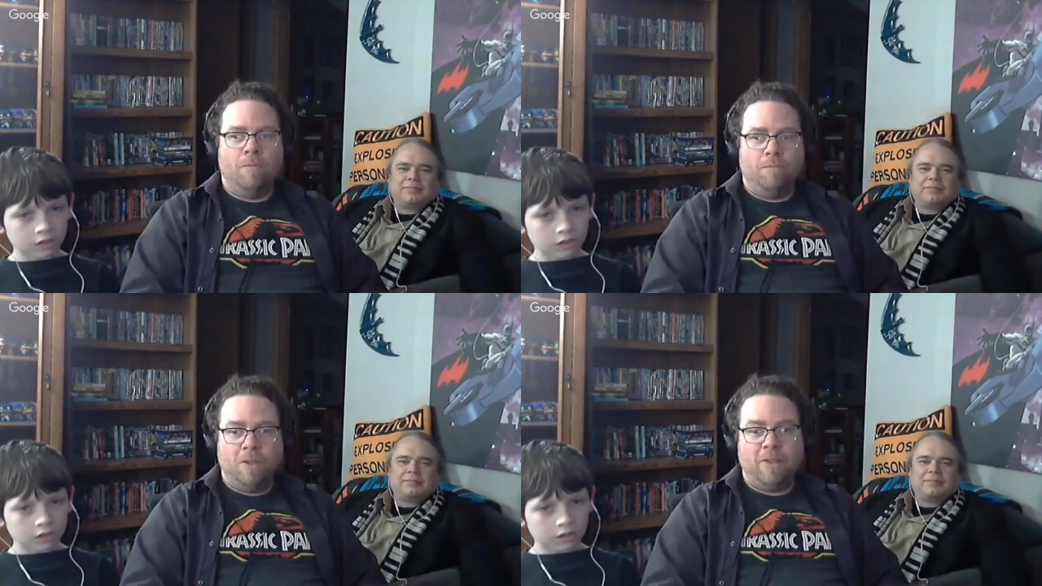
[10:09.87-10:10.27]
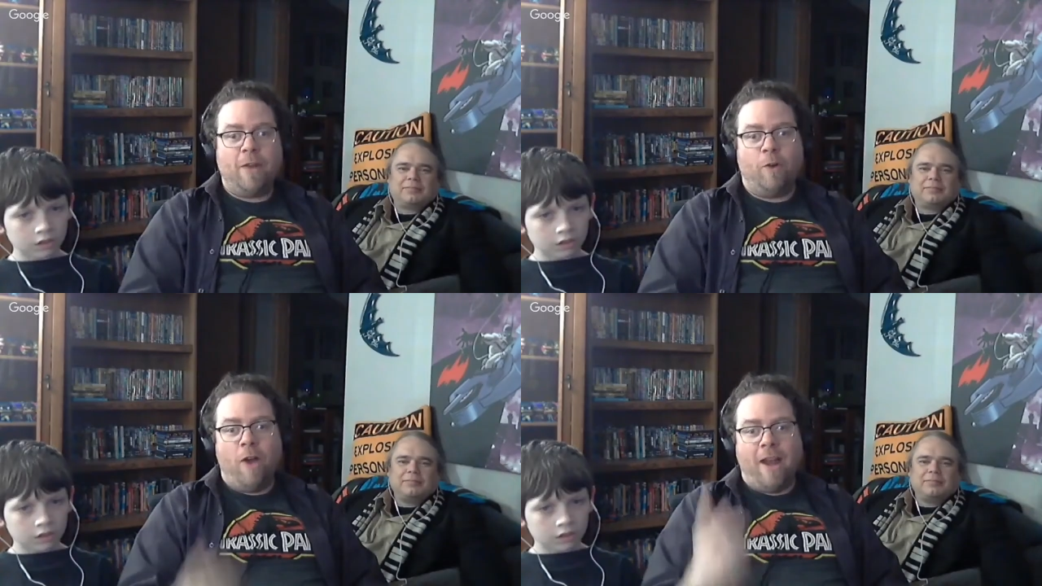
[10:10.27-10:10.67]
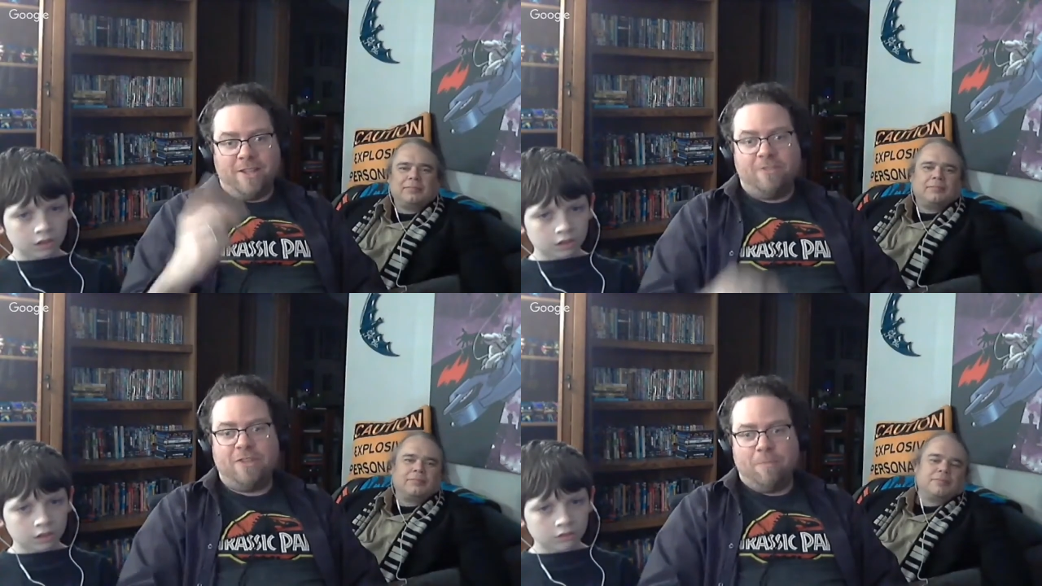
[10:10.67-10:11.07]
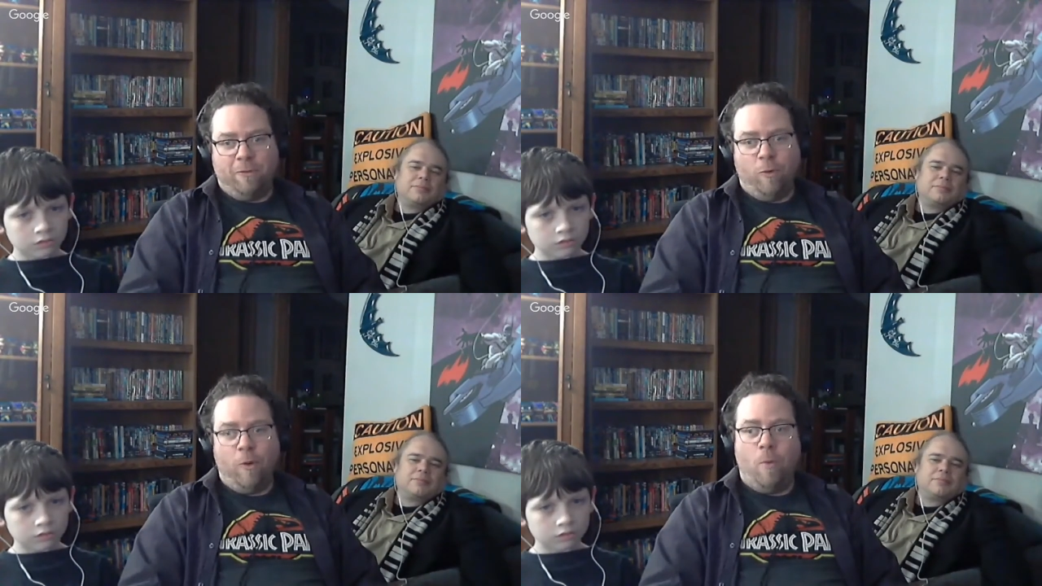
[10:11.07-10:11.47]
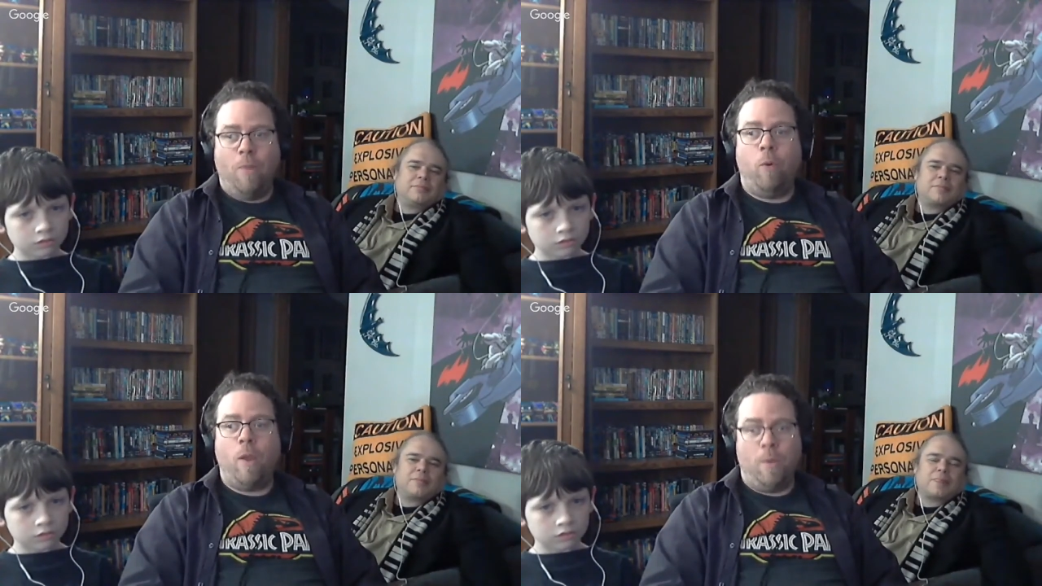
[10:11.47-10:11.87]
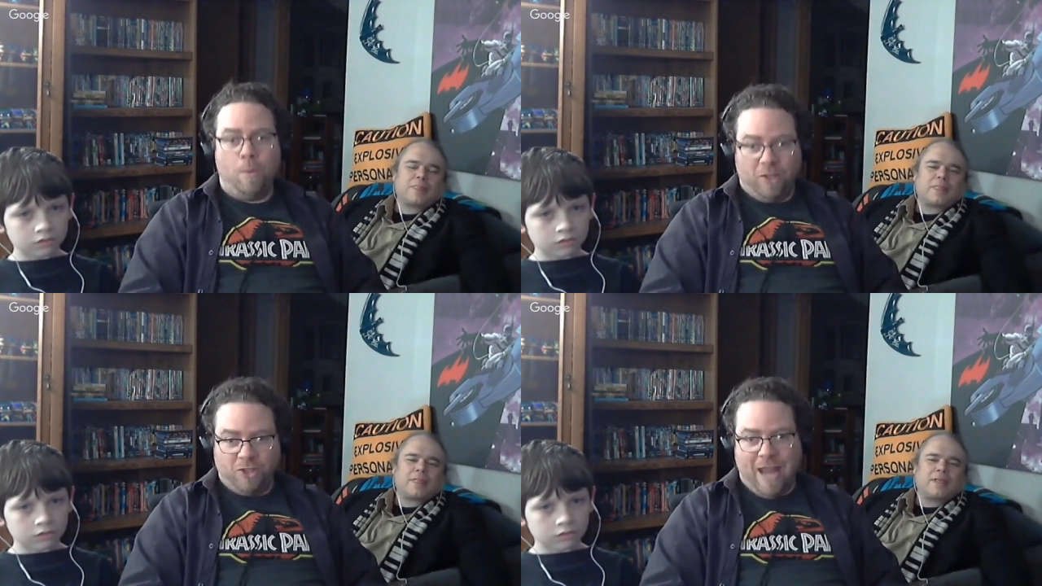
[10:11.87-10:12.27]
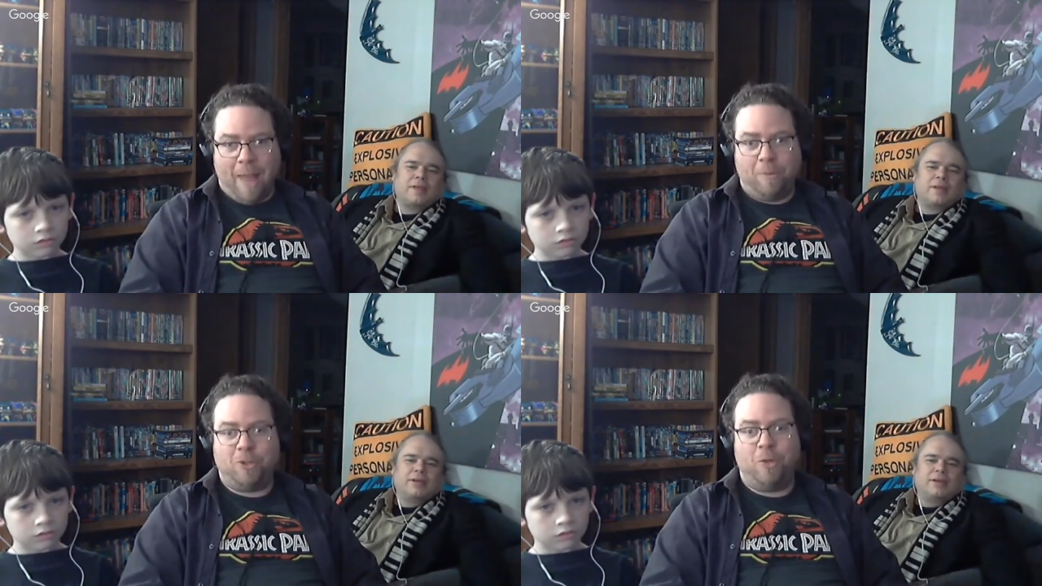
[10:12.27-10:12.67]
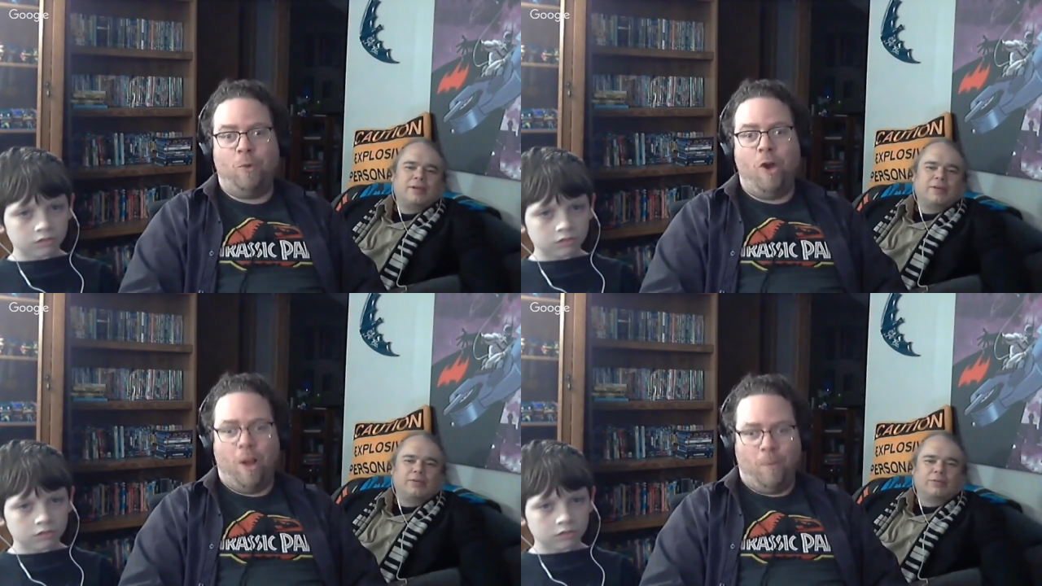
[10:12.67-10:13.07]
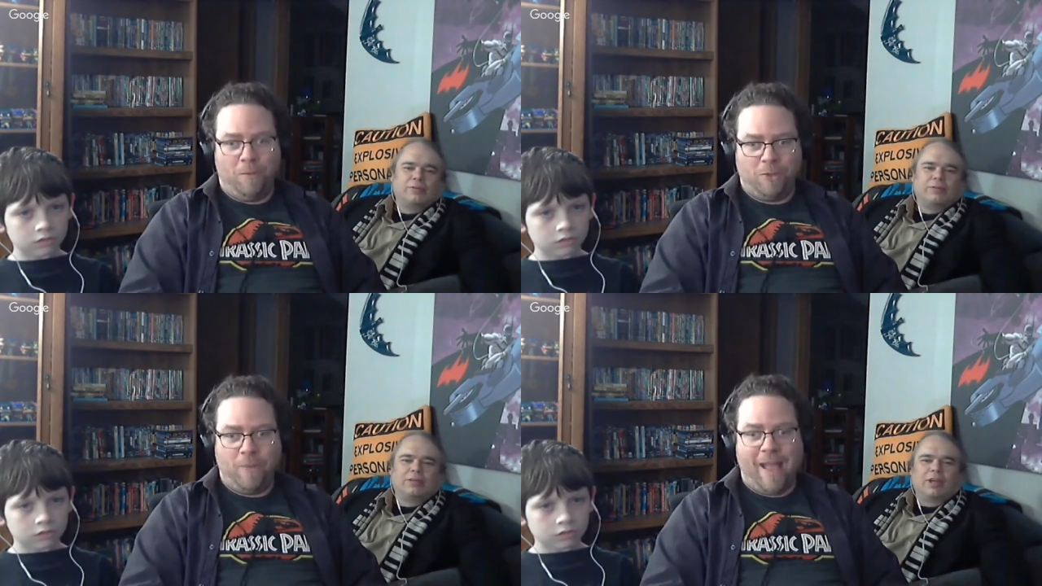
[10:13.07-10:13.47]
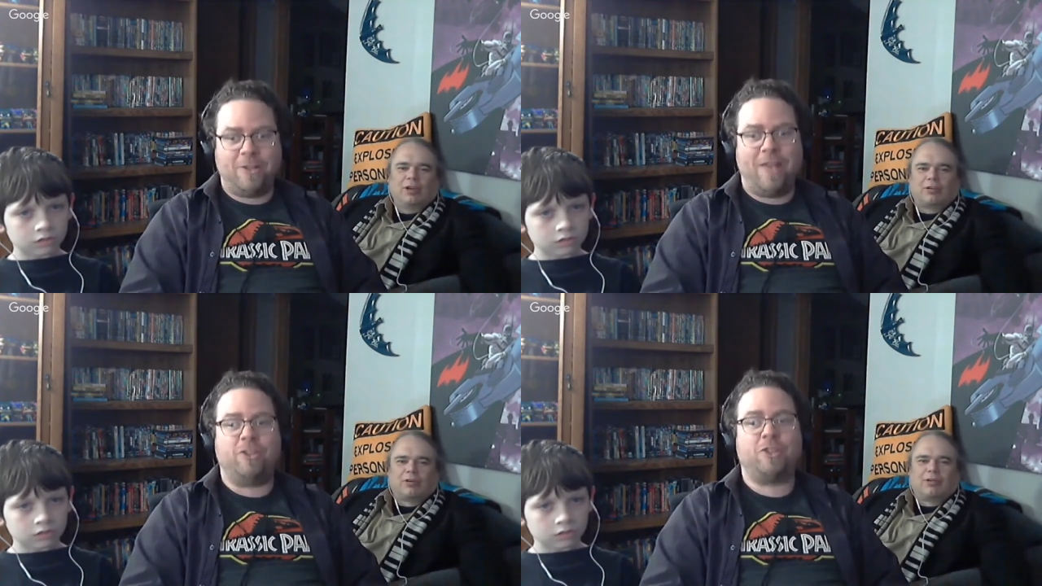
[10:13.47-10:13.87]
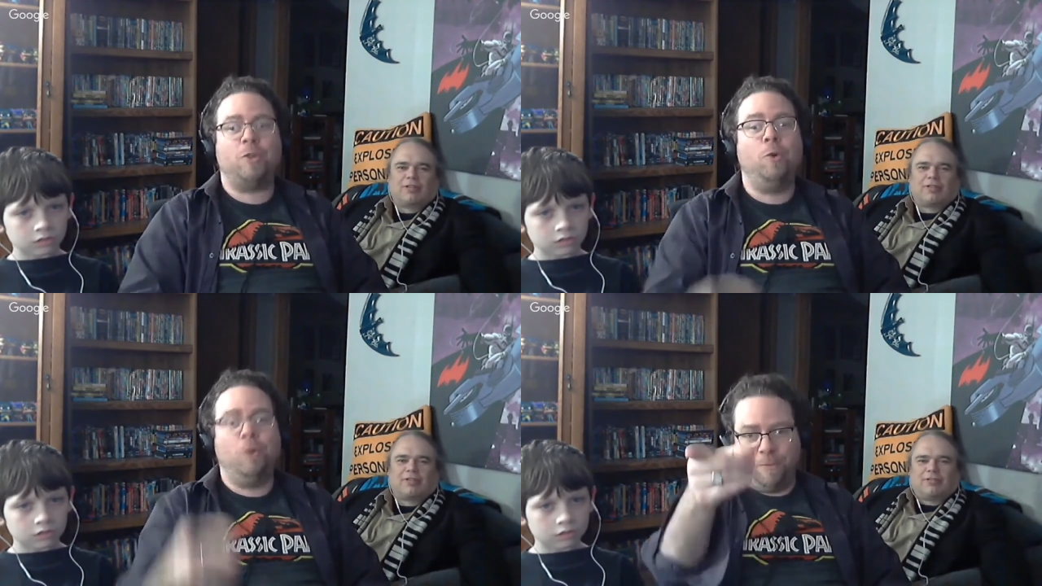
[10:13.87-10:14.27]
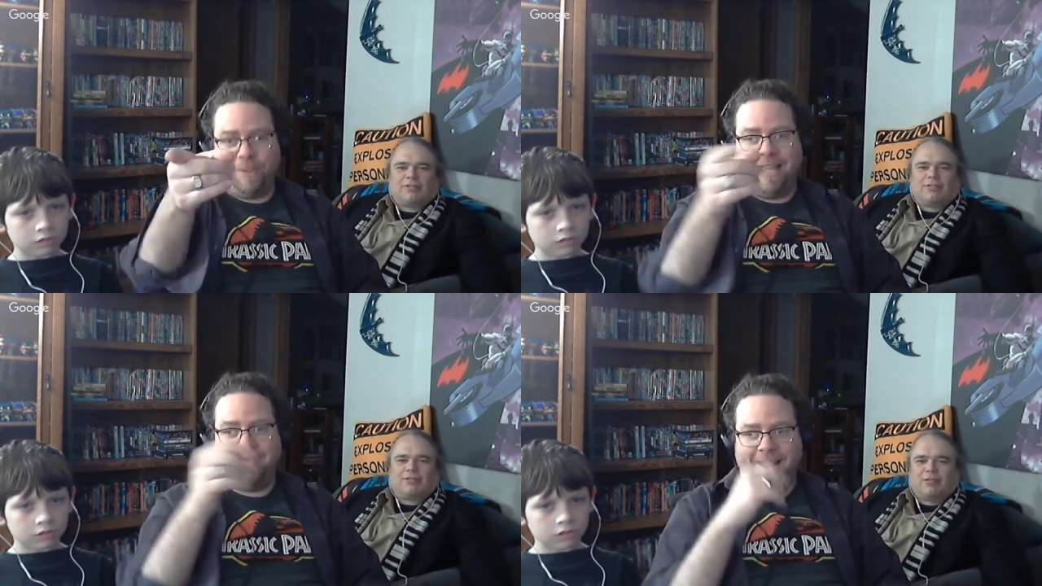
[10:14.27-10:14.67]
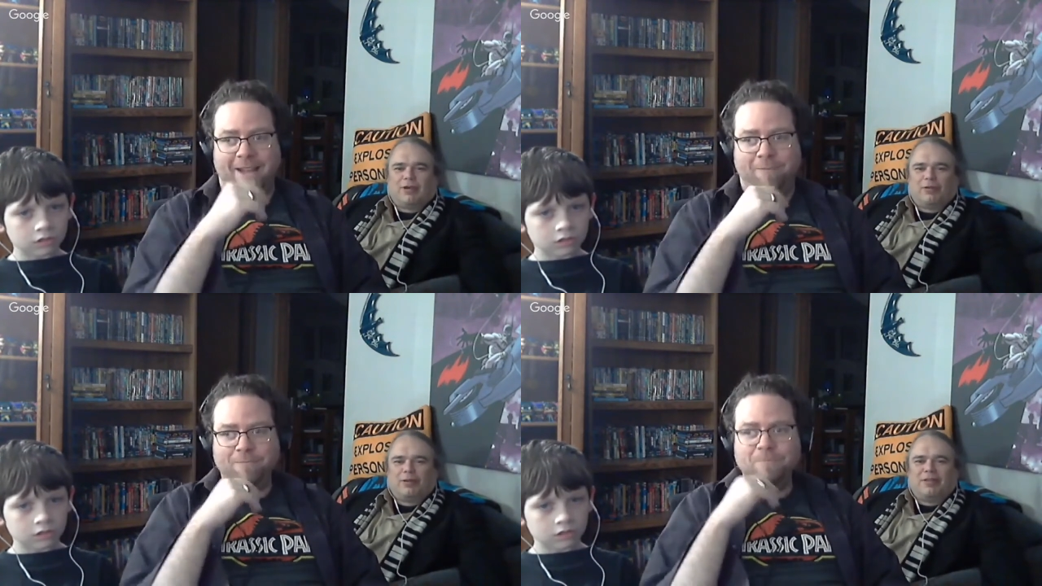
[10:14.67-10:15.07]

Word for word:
Speaker 1: but later on, as I've said before, at one point we will establish it wrong. We will show the outside of the school and pretend like